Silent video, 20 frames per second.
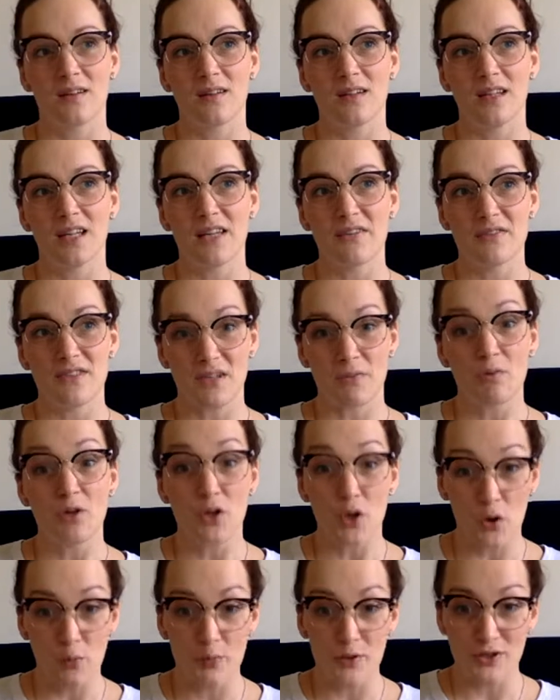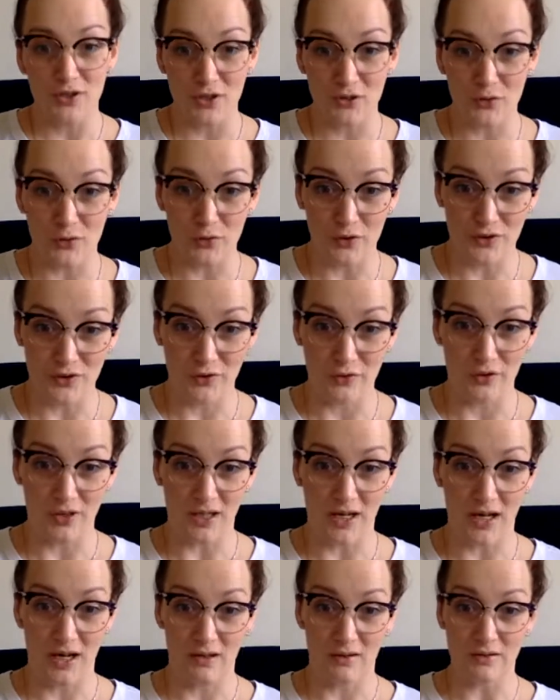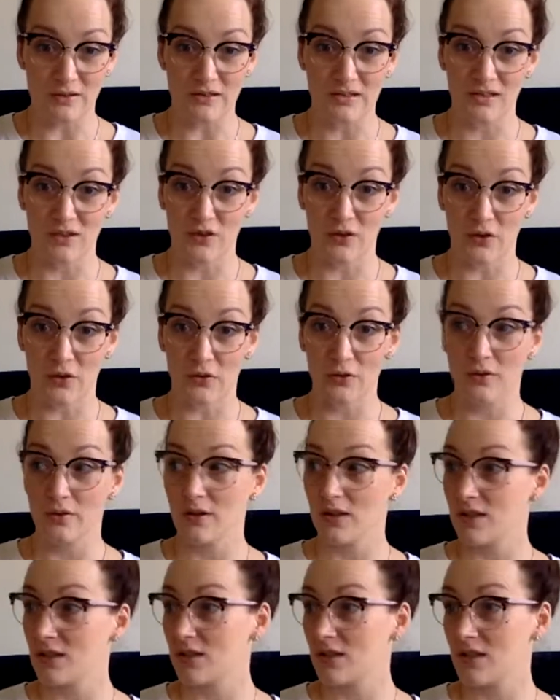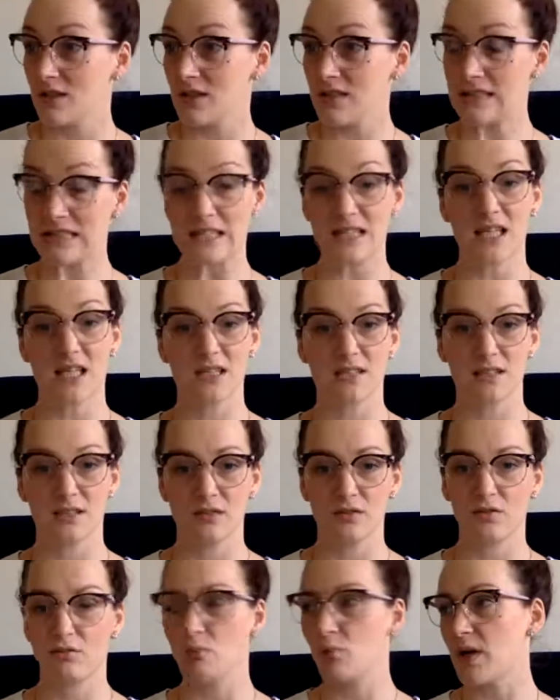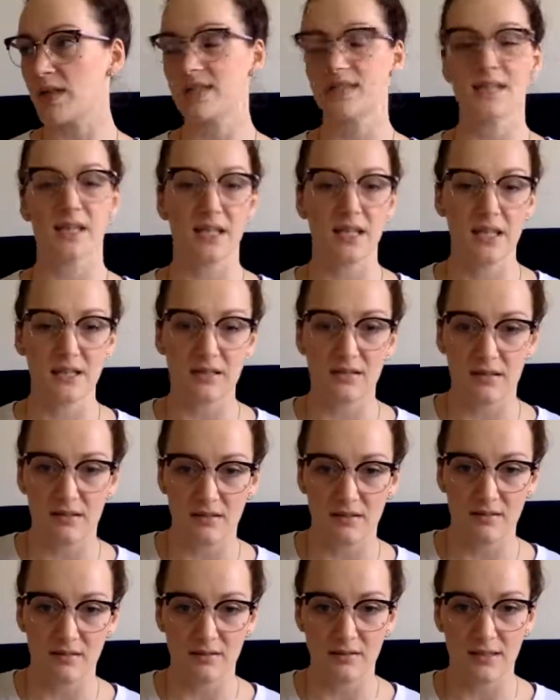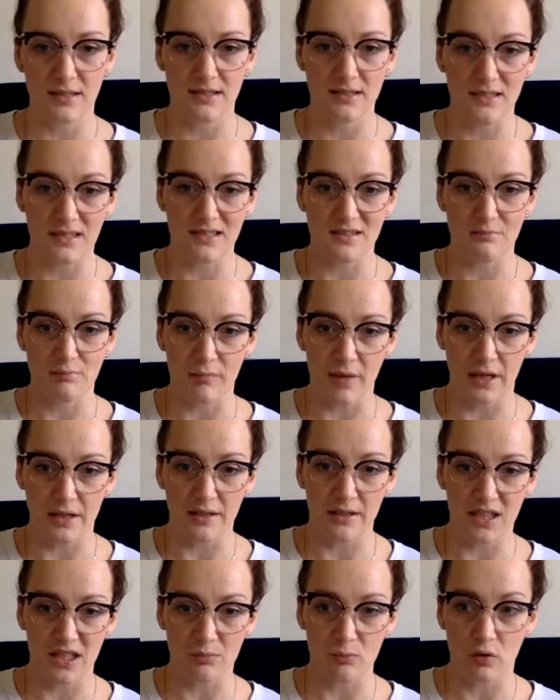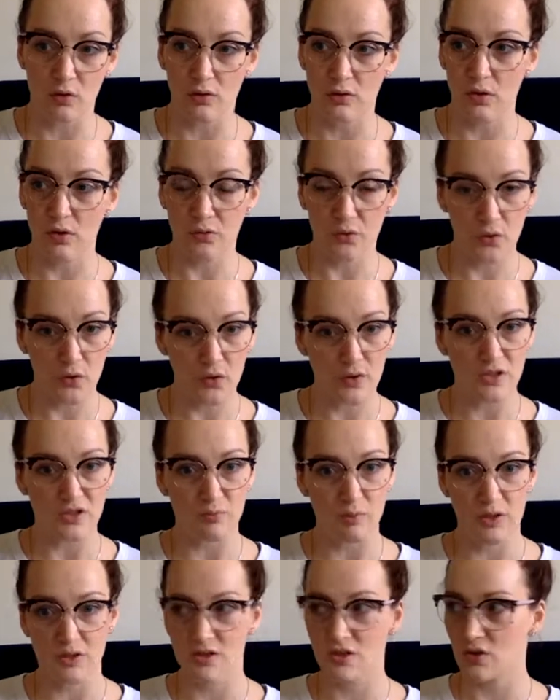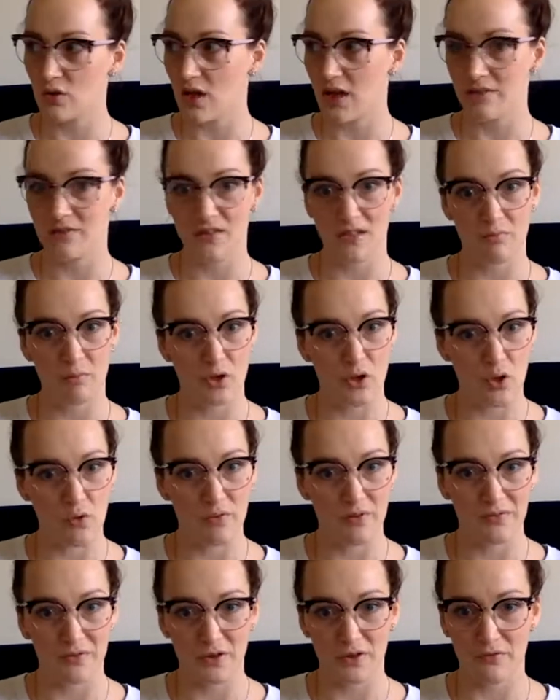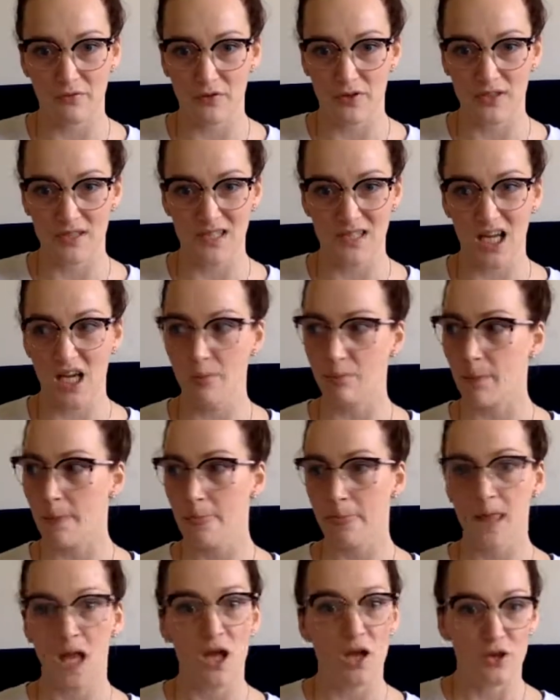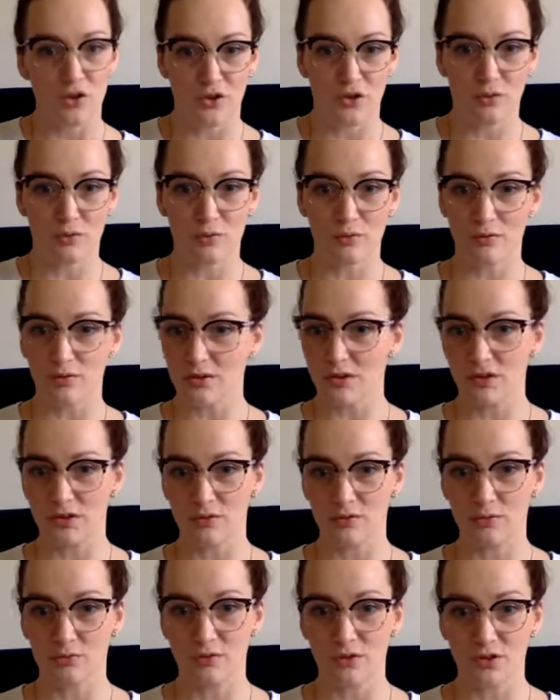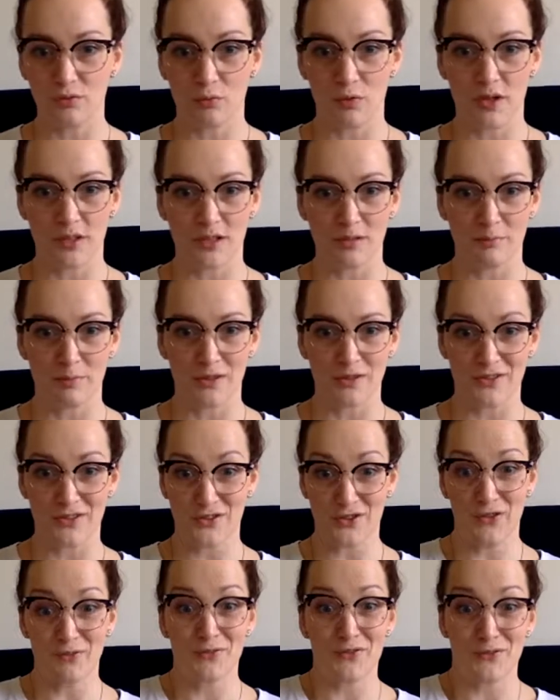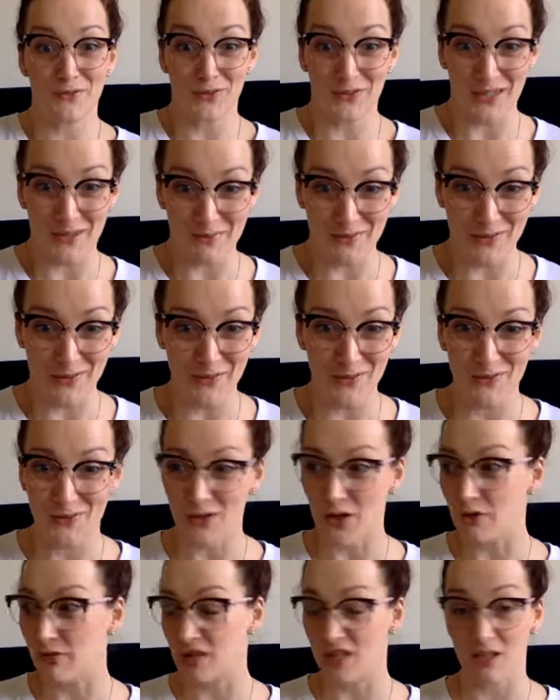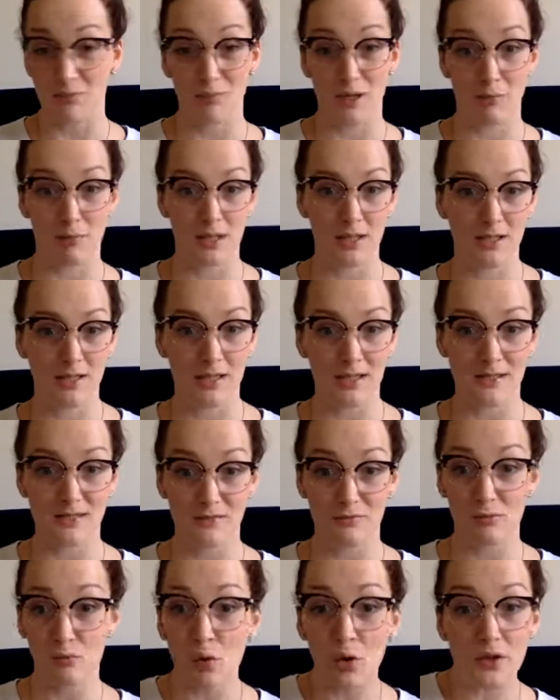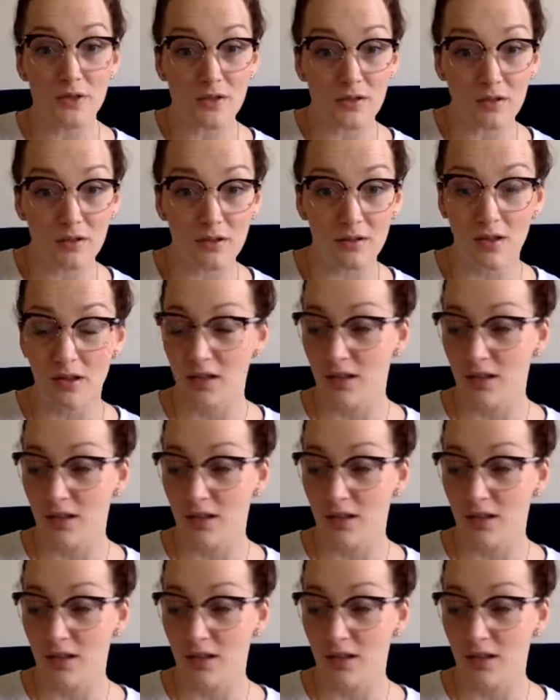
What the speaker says: if someone opened the door to your house, you know, it's not once they're in, it doesn't matter anymore. Of course, once you have someone over for the first time, you want to be at service for them. You know, you offer them maybe a glass of water,